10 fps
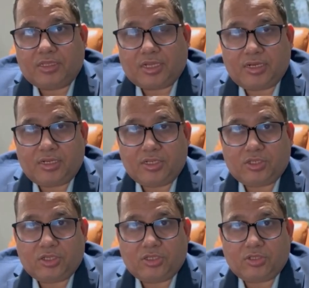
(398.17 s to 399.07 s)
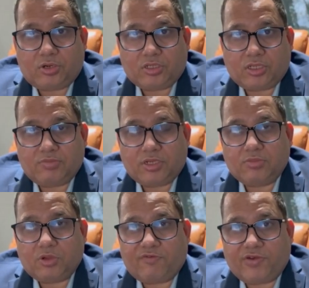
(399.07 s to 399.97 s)
conditions or
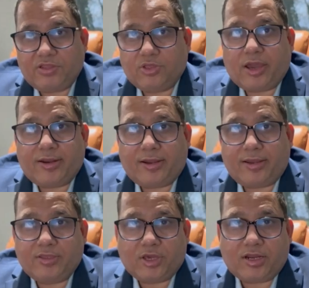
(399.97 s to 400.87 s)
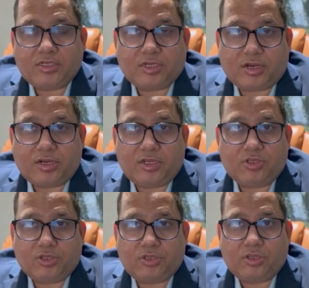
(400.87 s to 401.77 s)
symptoms of angina. Angina is a
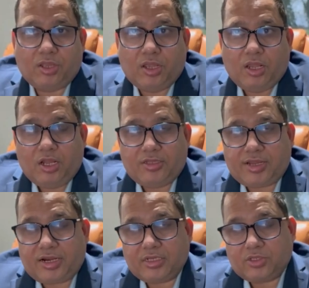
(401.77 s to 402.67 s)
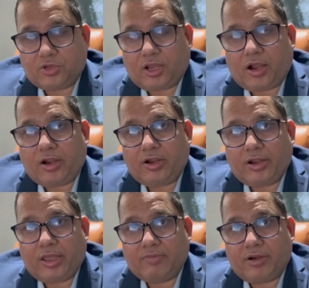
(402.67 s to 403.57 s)
condition that is not a heart
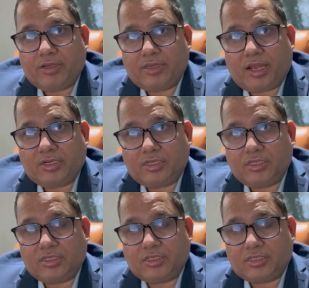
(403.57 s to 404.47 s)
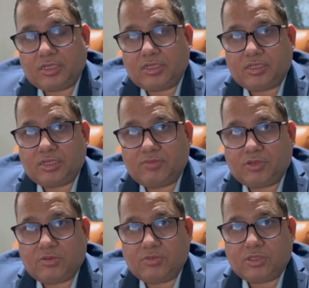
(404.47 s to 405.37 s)
attack, but that is the
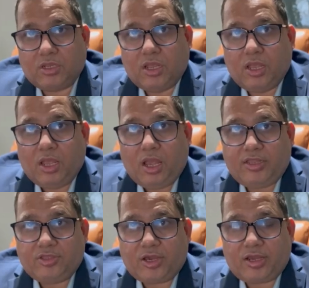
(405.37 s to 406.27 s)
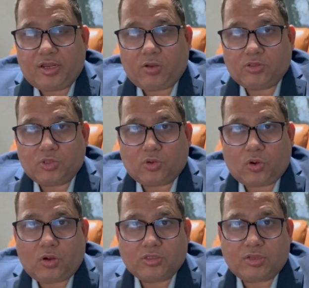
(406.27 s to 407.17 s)
symptoms. Angina also
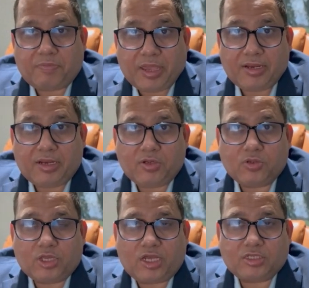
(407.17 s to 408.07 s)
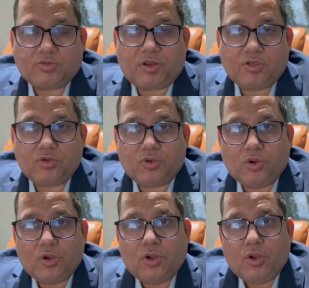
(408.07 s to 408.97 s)
cause the pain in your chest when you
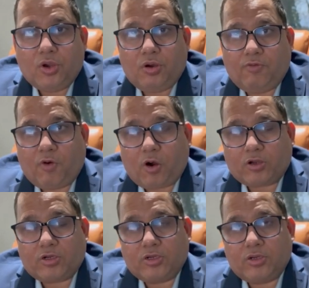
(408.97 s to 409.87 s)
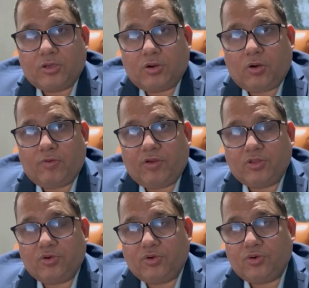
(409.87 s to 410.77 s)
walk or when
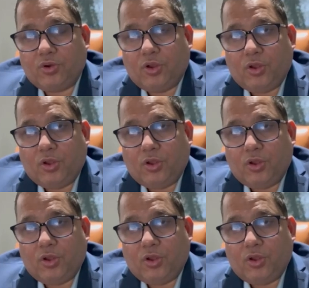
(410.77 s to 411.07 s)
you